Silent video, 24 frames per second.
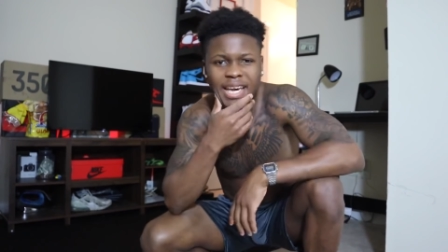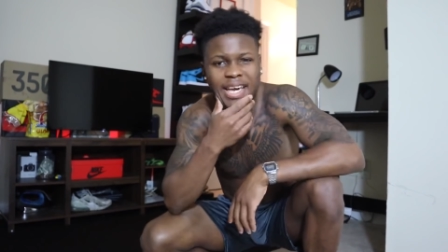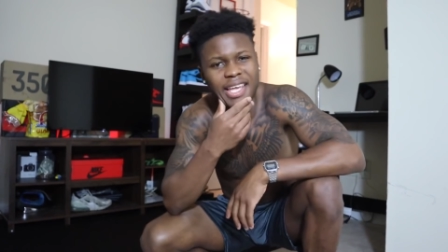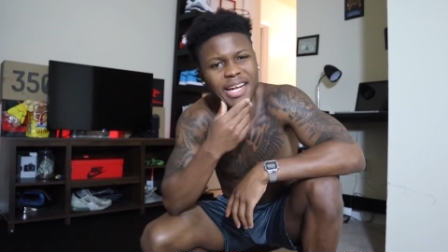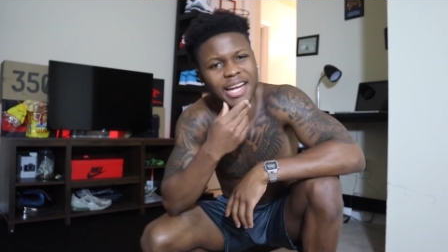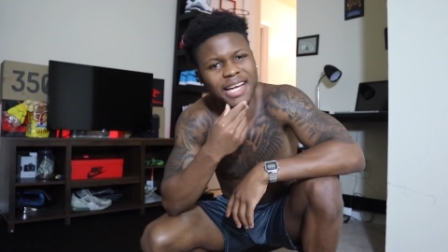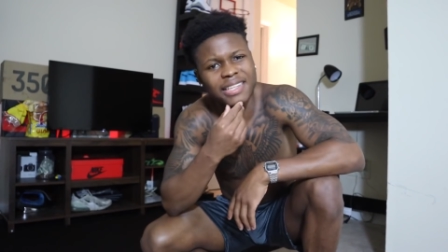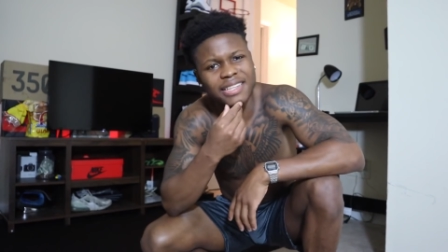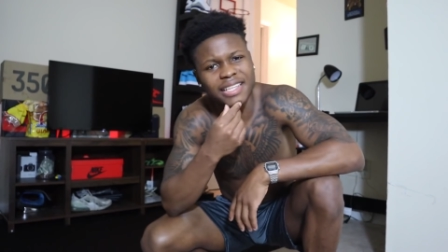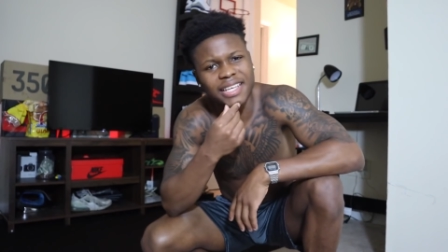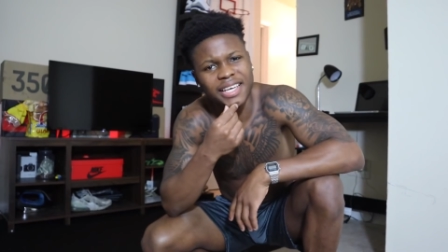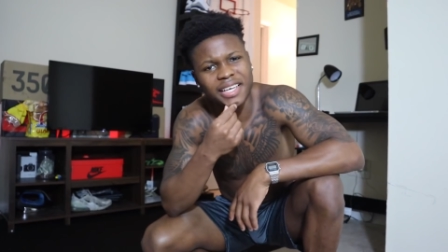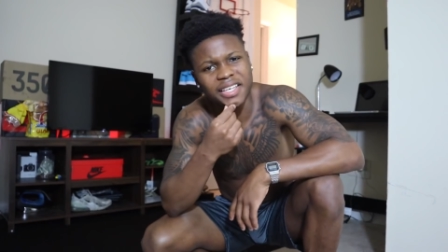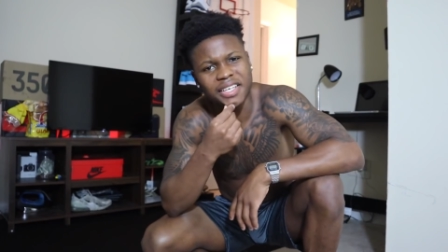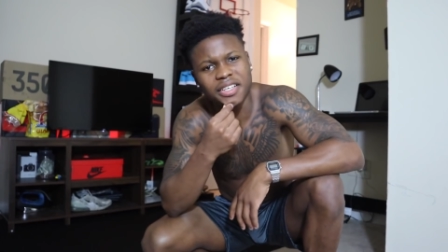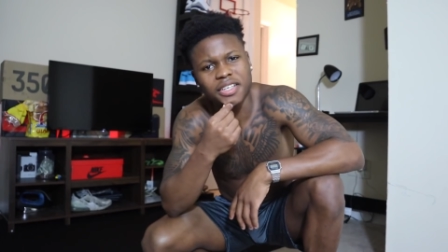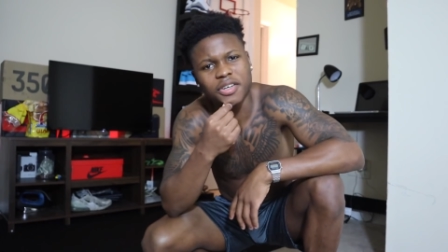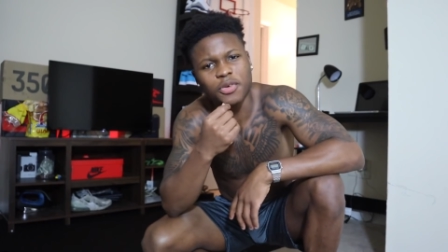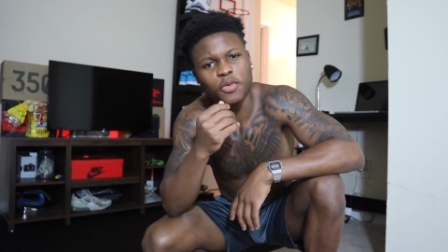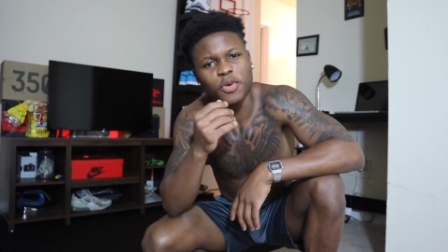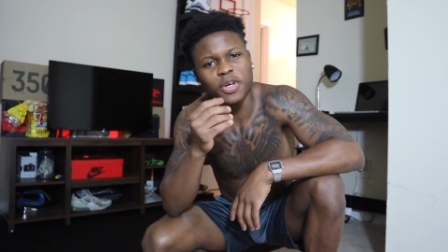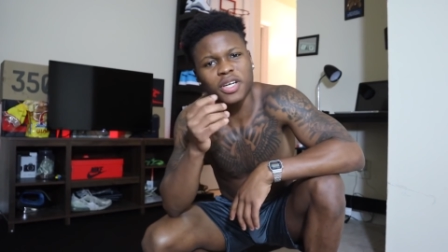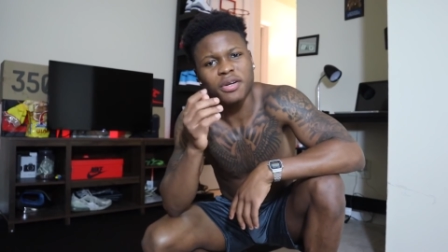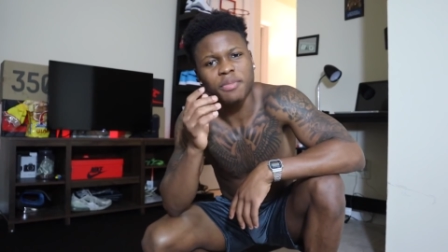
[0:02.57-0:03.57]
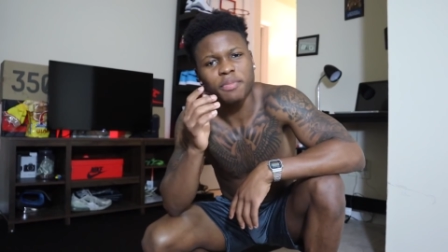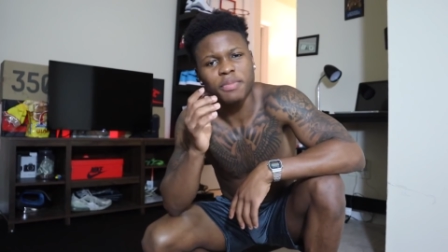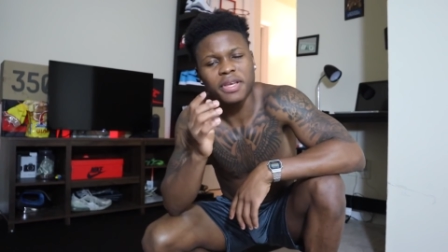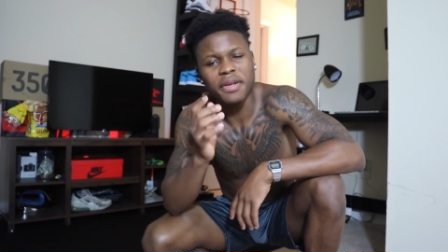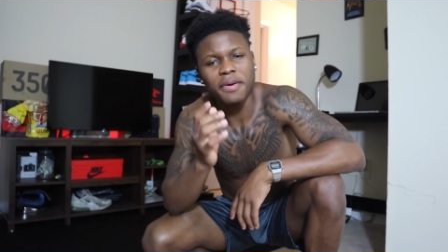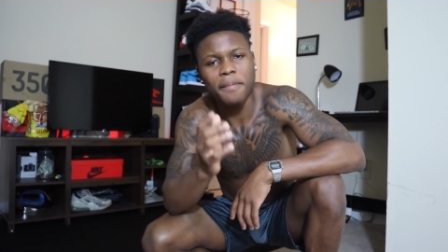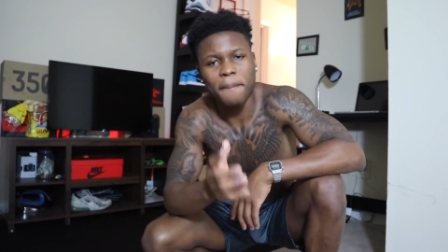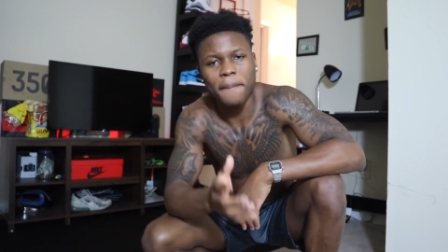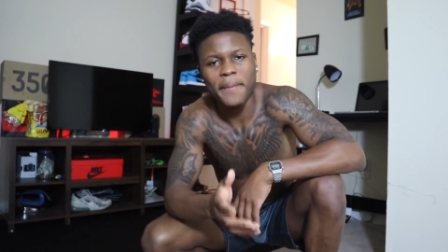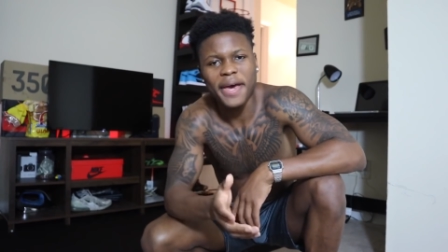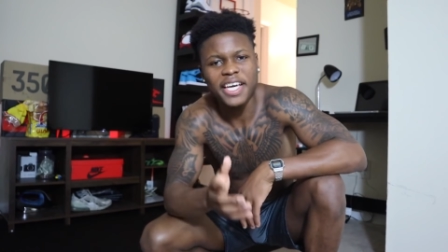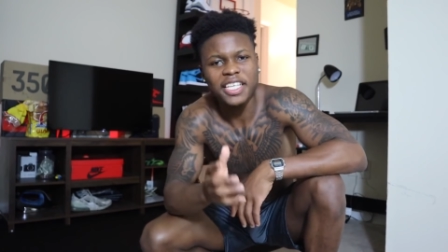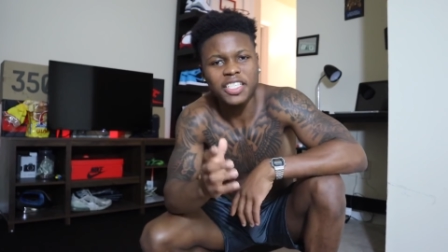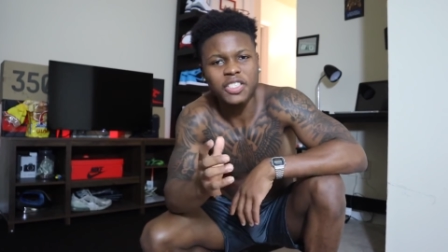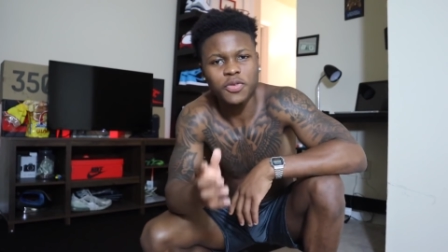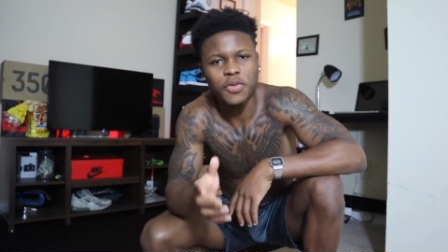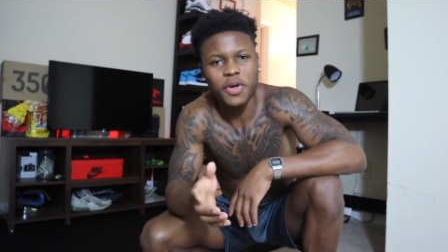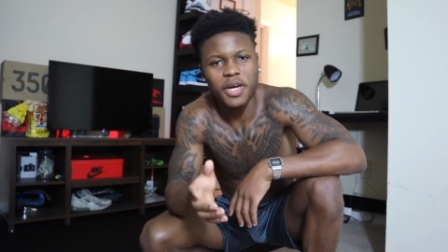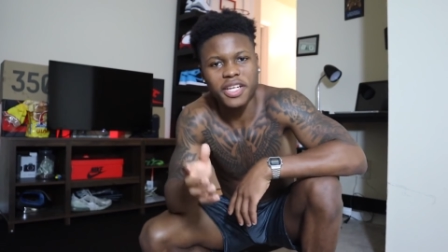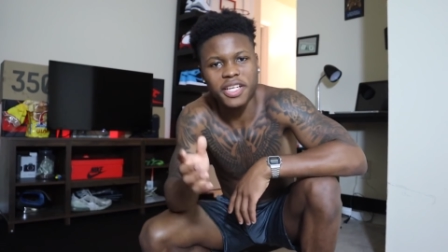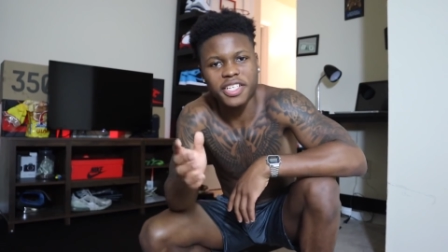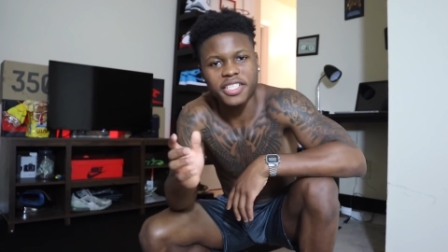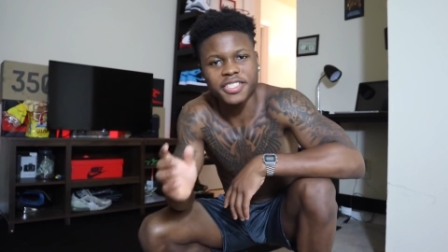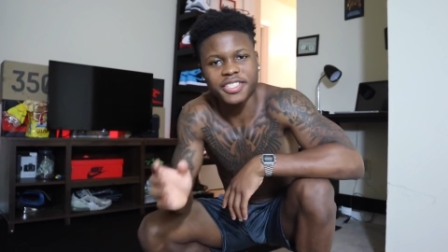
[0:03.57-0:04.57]
And I think what would be the best
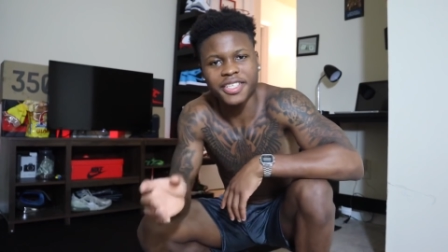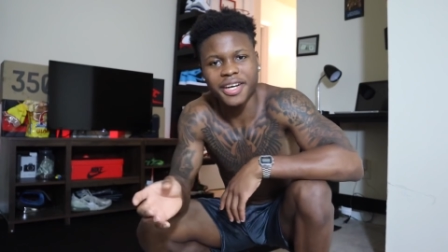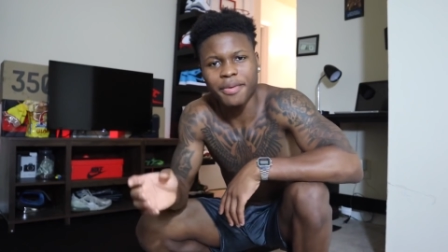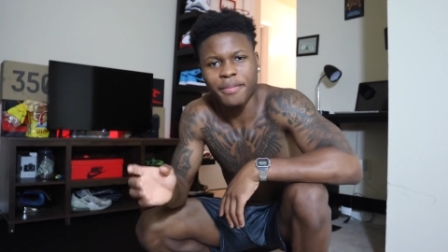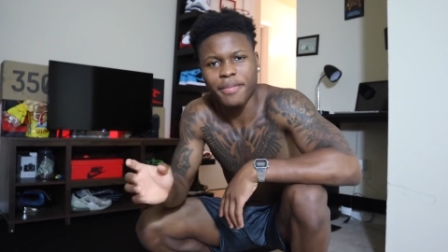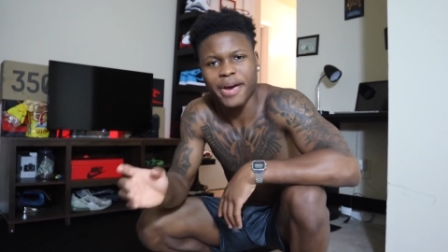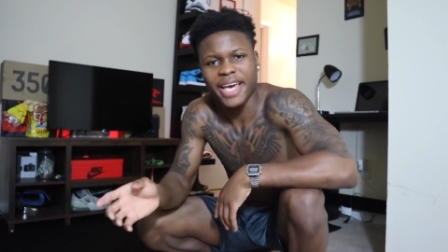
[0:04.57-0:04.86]
way to jump